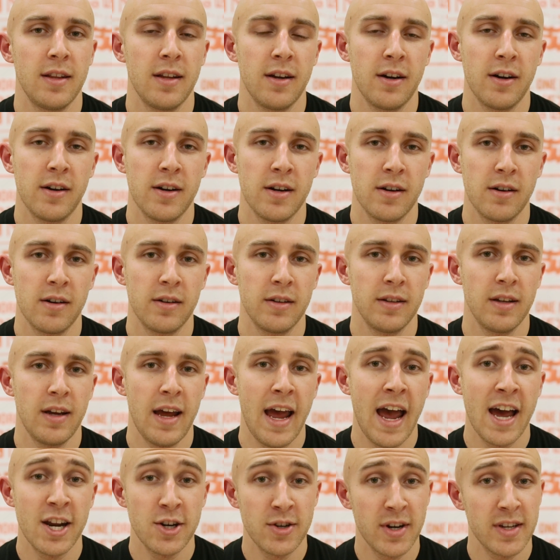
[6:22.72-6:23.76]
there are
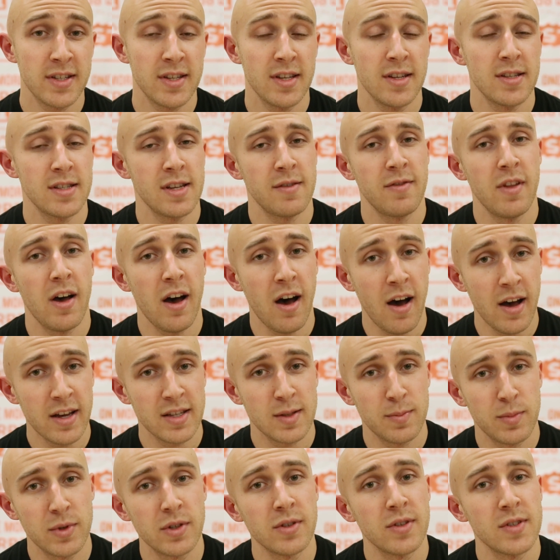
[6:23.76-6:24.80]
addresses of the
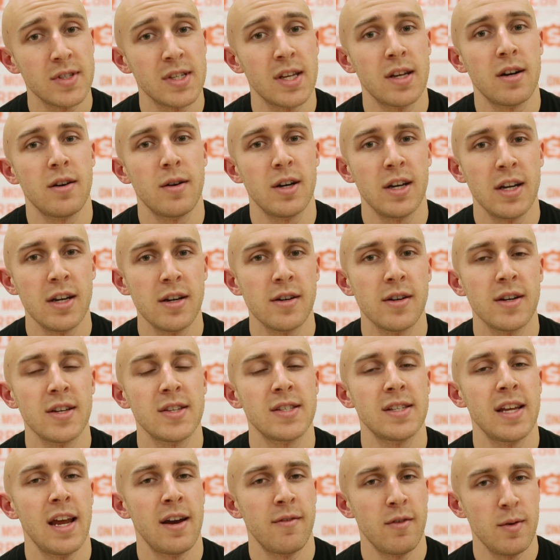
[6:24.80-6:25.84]
hospitals that are
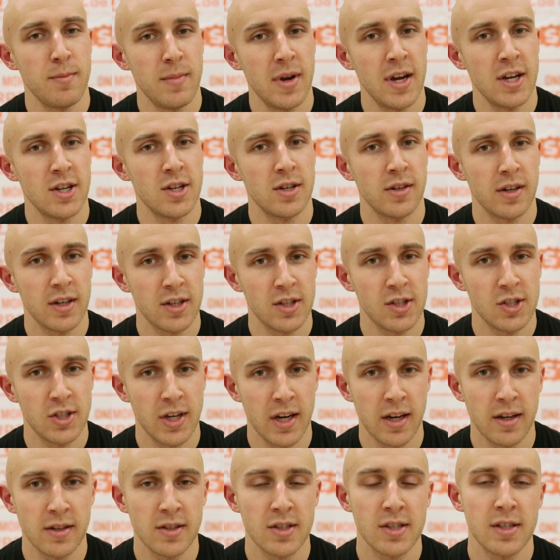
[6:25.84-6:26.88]
nearest to every major
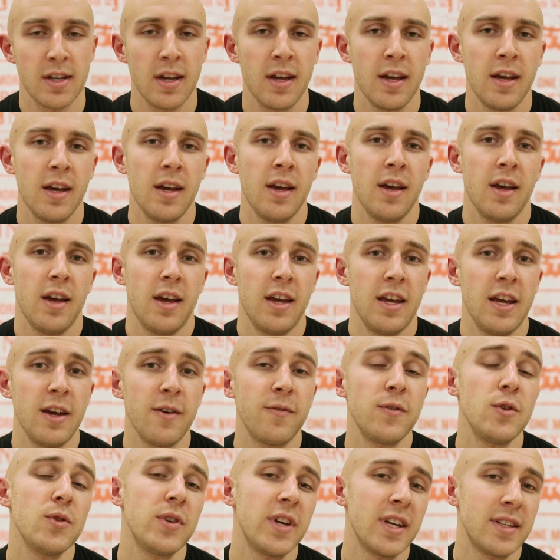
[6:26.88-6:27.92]
exchange.
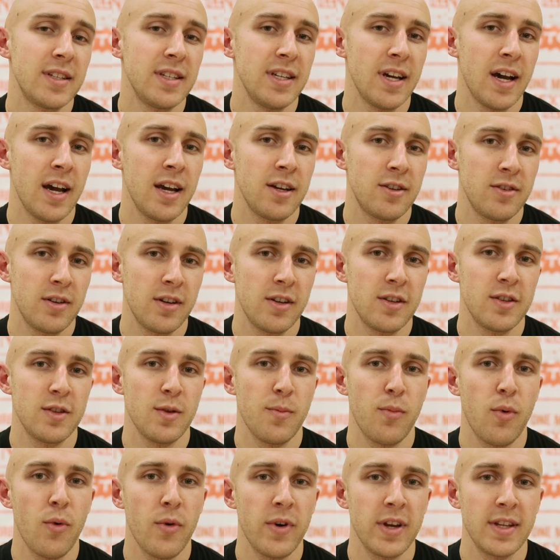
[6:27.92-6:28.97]
If you get dehydrated to
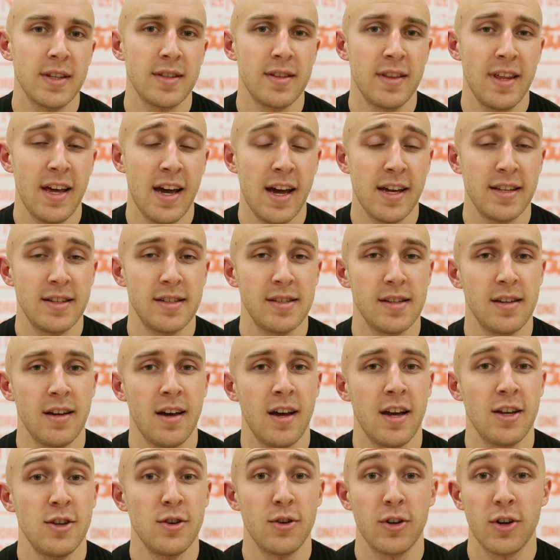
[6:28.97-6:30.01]
the point that
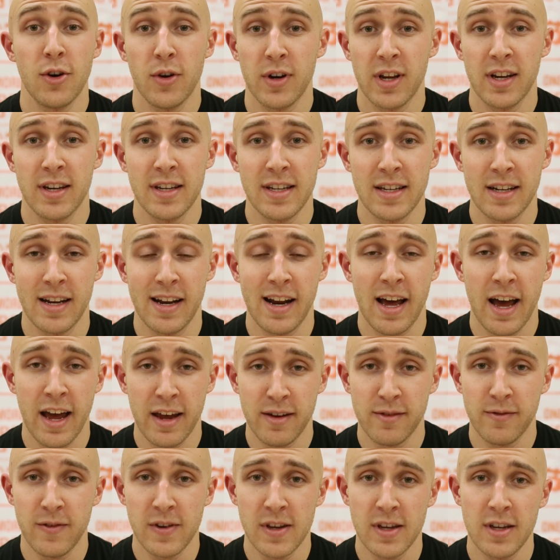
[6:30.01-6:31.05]
you're going to need an
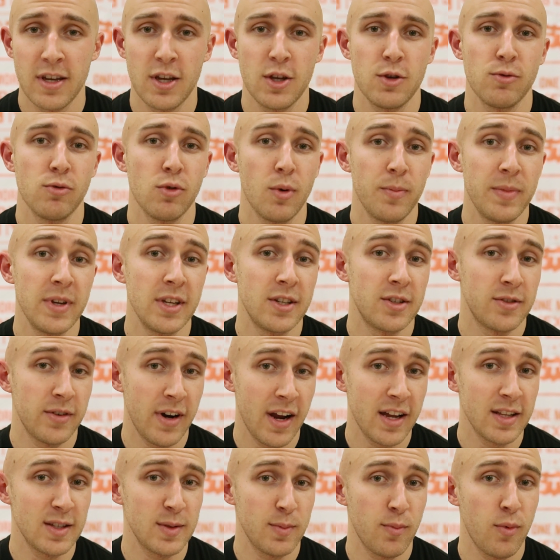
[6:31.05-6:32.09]
IV, you will be
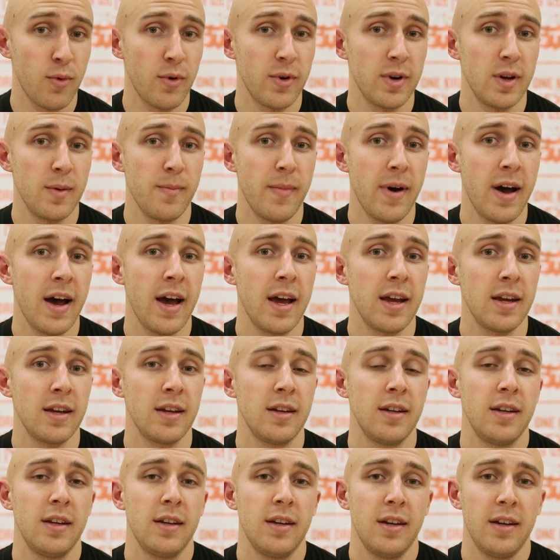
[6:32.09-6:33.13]
transported by
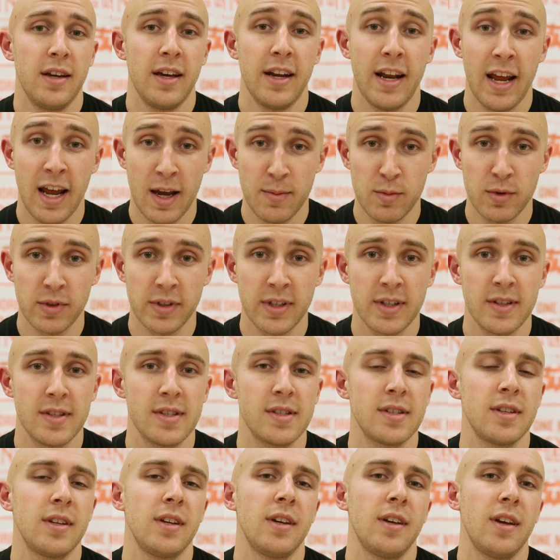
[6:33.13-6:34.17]
an
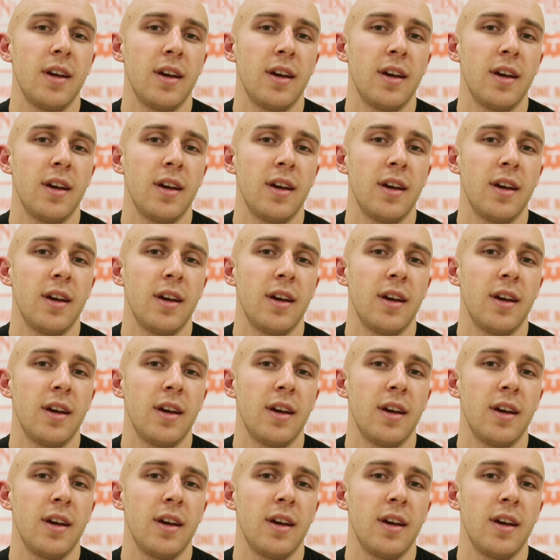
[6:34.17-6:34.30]
ambulance